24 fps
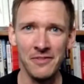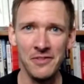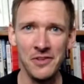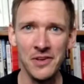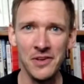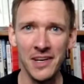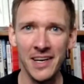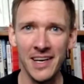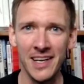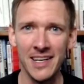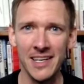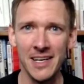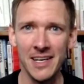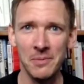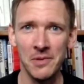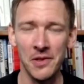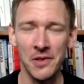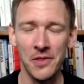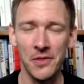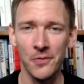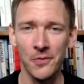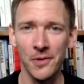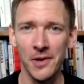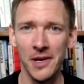If you can get it
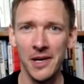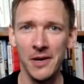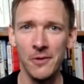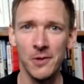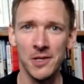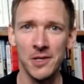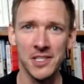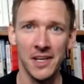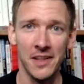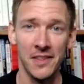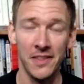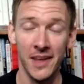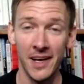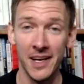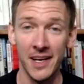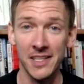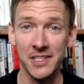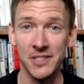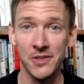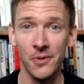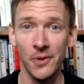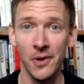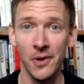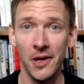up to three, which I
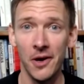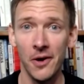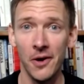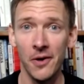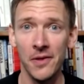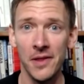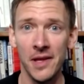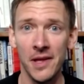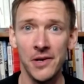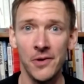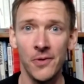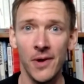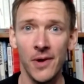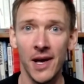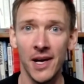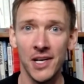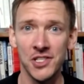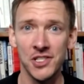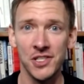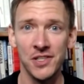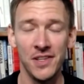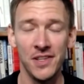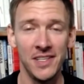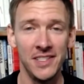think it's going to go in that
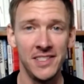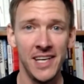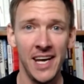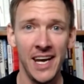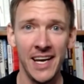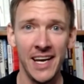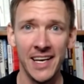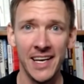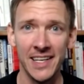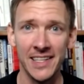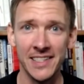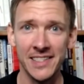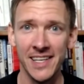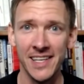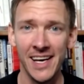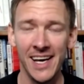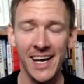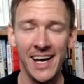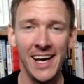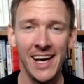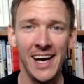direction, then take it.